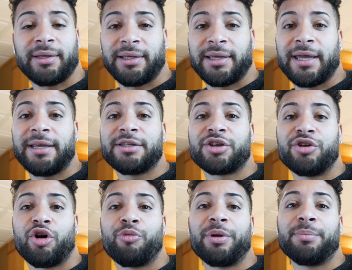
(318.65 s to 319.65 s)
getting to
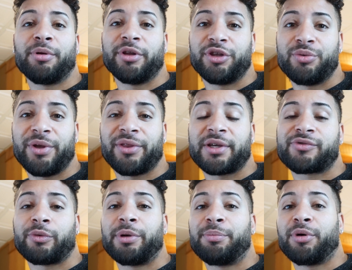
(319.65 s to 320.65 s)
know people and doing things
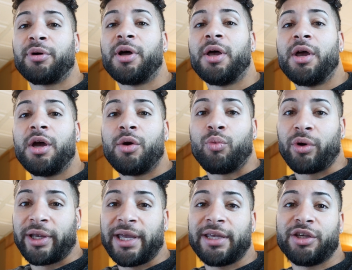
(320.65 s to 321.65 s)
for people
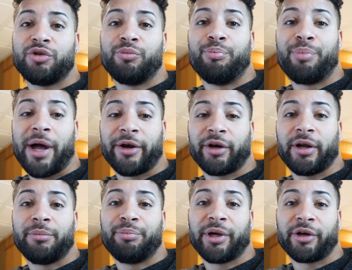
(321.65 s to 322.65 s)
will get you better
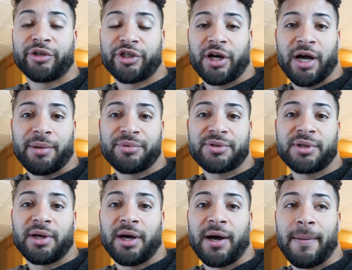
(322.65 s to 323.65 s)
and bigger
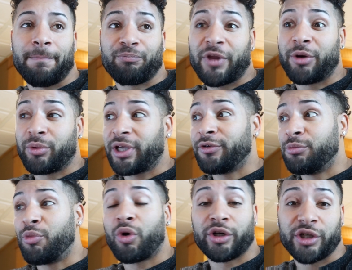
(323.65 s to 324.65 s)
jobs, and it will get you
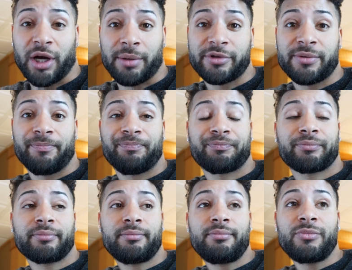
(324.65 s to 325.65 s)
more jobs.
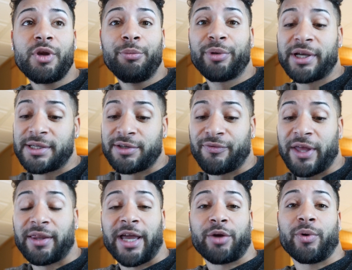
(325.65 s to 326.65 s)
Because if
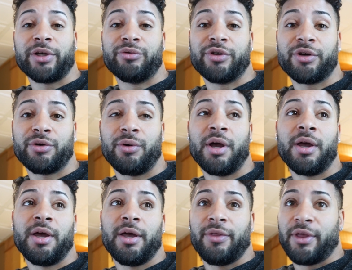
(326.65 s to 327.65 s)
they like what you do,
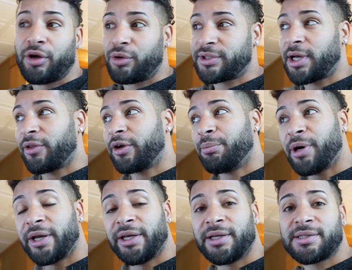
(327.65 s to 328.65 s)
they'll go tell their
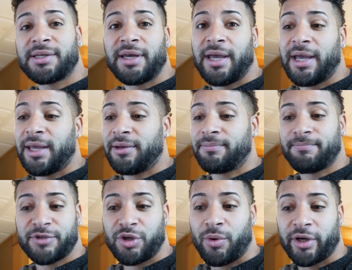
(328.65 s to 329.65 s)
buddies, and
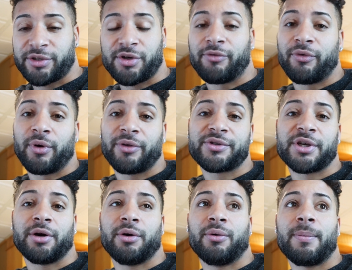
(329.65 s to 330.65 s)
so on and so forth.
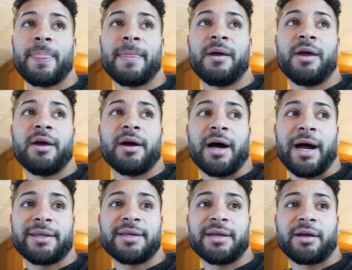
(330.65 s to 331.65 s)
So
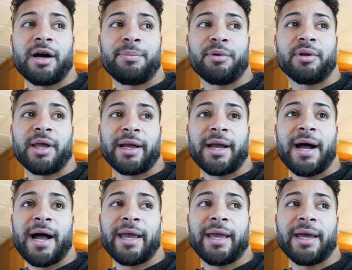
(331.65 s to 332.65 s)
I did a couple like
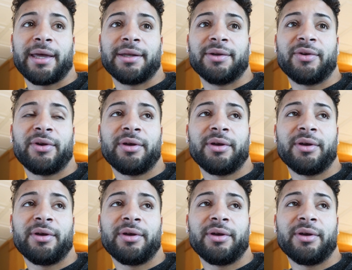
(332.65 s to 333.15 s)
high-end